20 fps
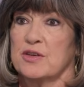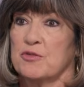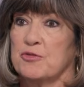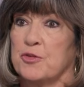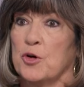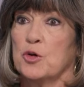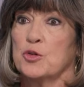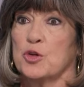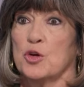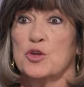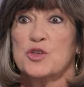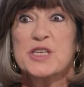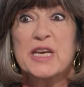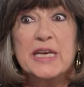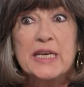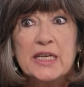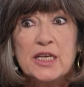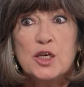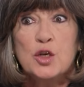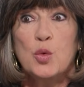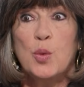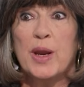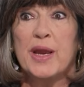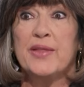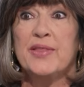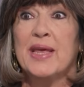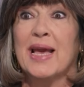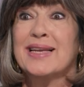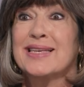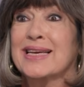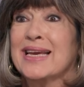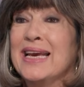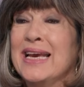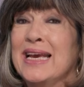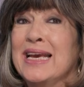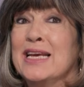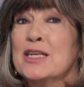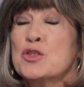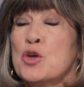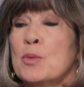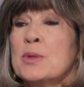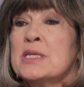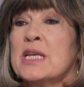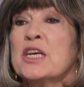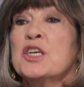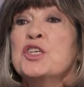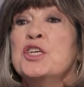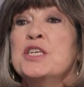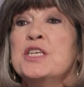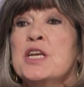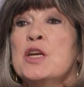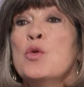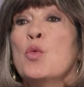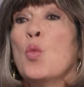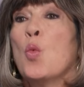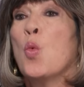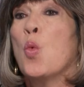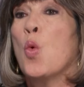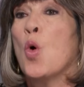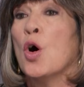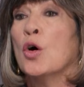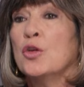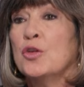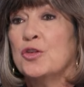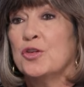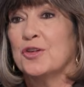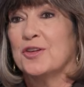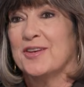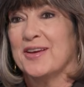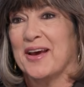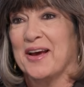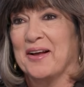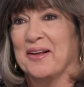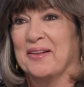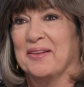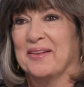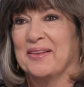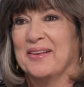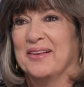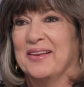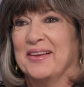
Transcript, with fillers: and photos hidden away in the attic. It's almost like she didn't want to tell.